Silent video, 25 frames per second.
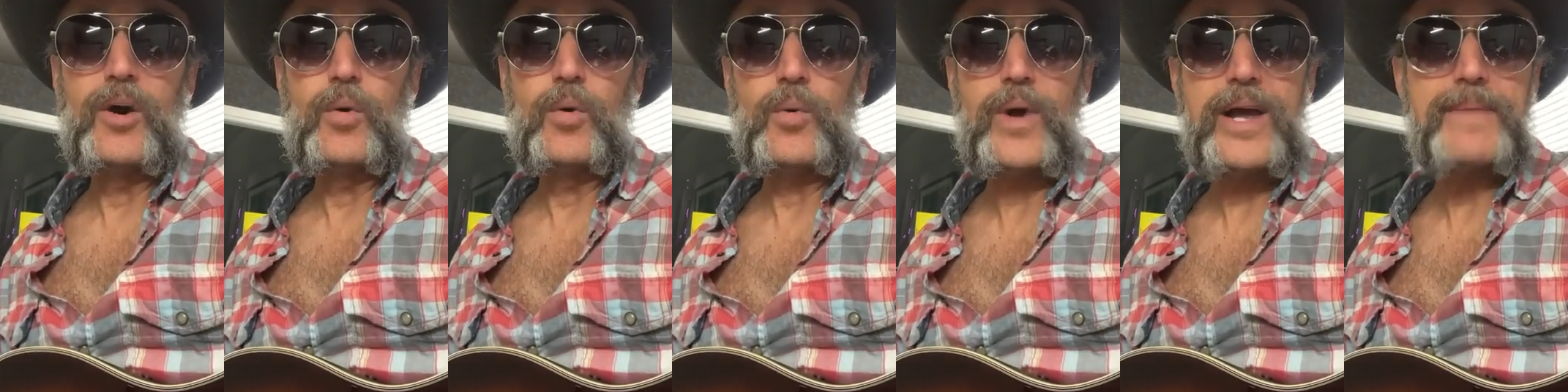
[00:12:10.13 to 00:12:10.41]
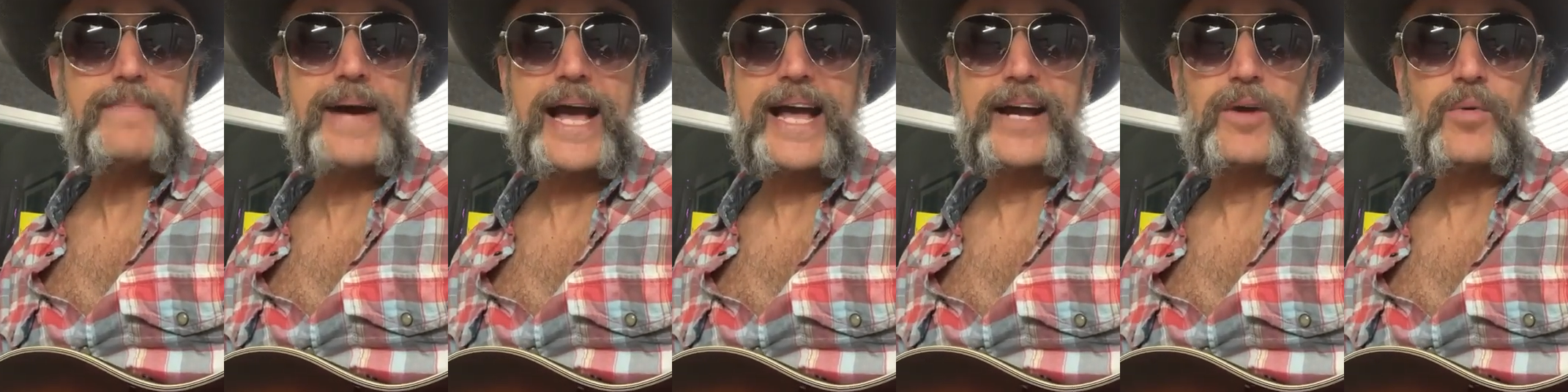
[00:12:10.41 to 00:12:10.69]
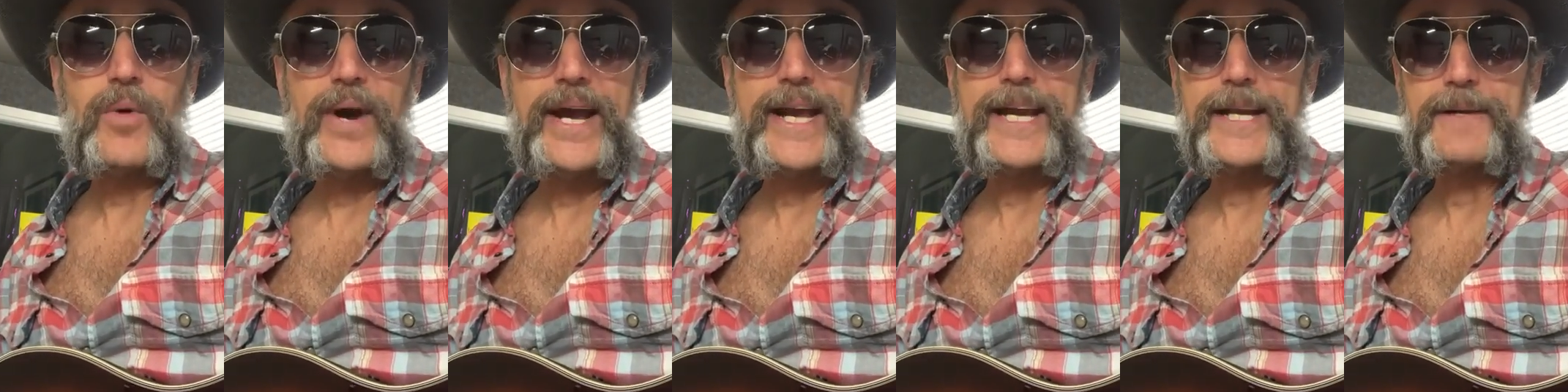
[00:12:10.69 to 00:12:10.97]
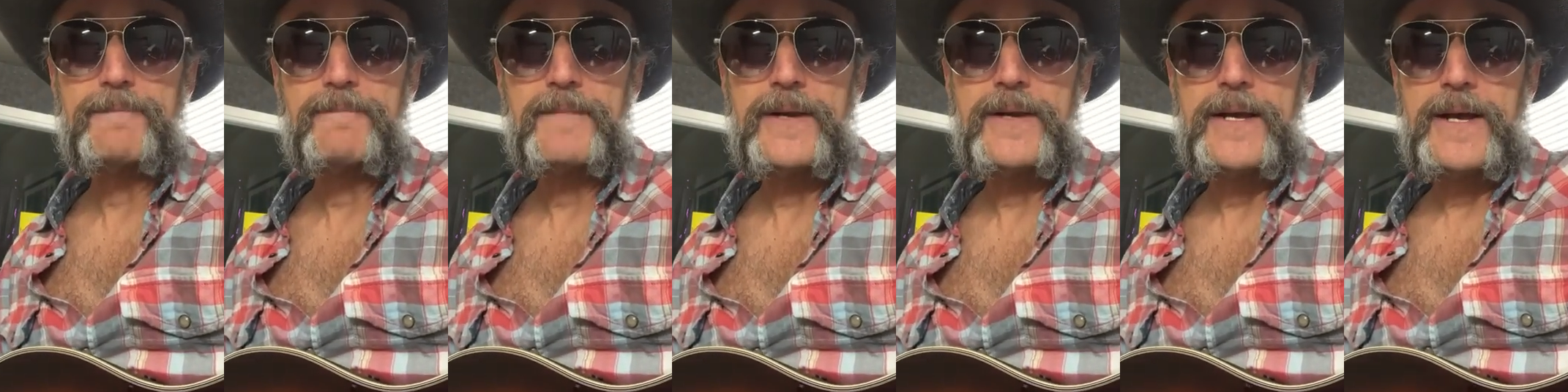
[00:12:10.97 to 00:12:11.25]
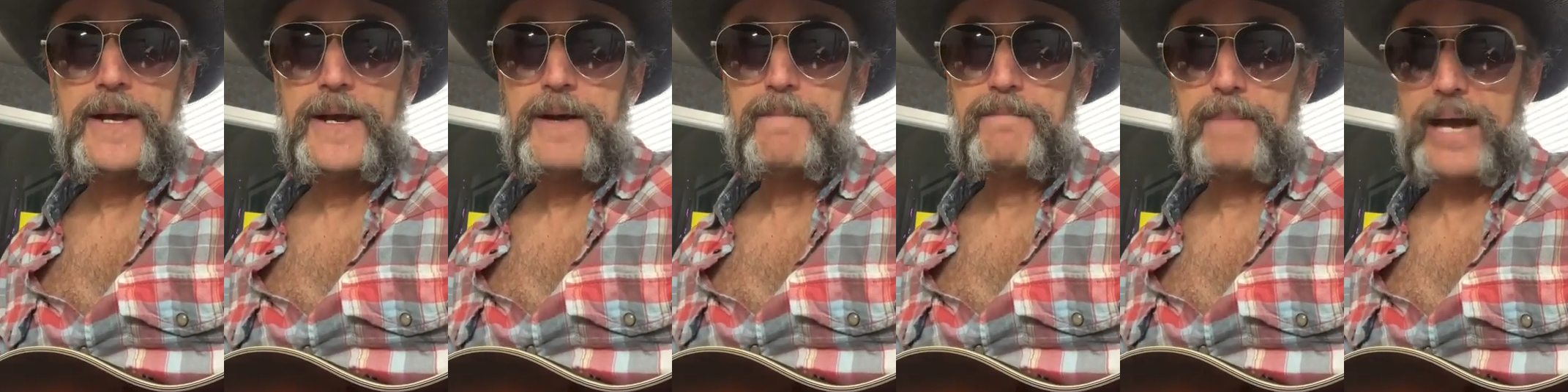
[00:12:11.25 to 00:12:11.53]
way back when.
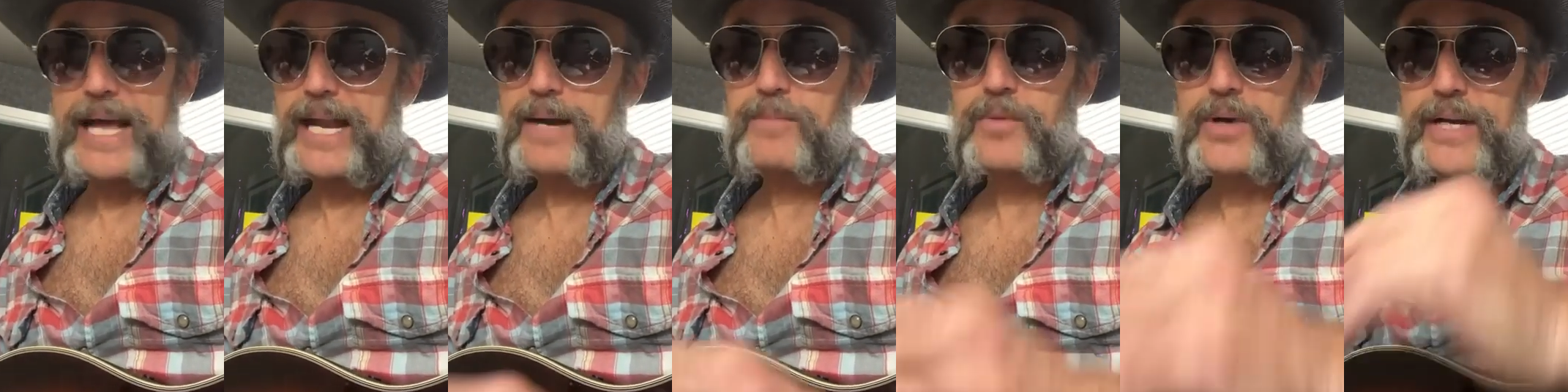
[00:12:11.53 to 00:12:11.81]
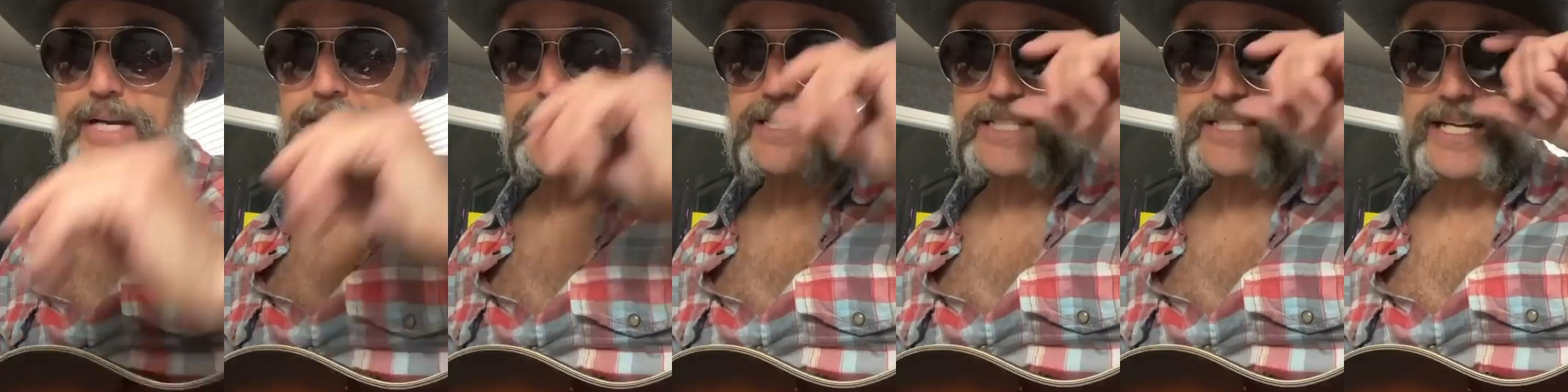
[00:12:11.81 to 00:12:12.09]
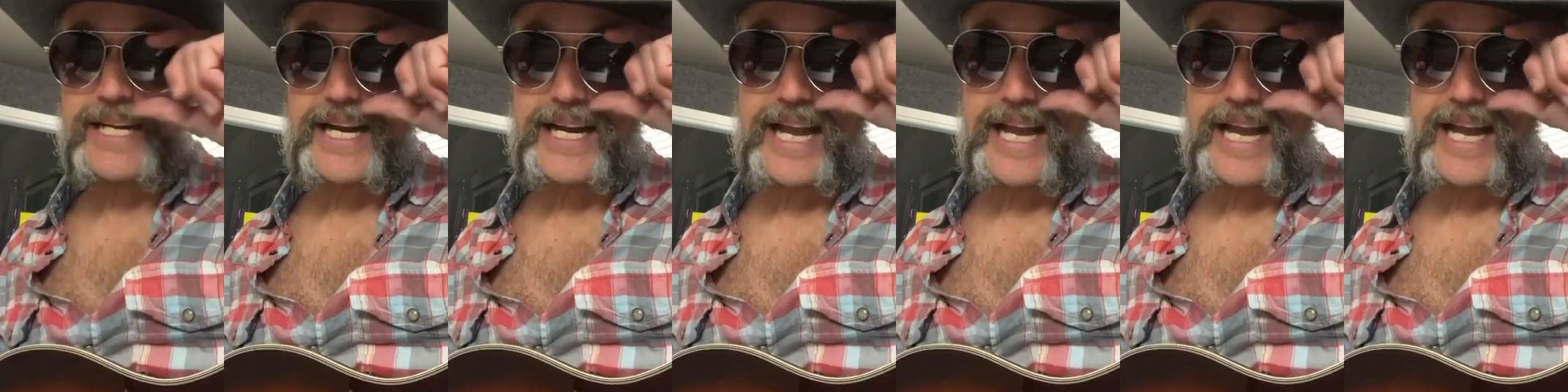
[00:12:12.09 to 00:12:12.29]
Man, I'm releasing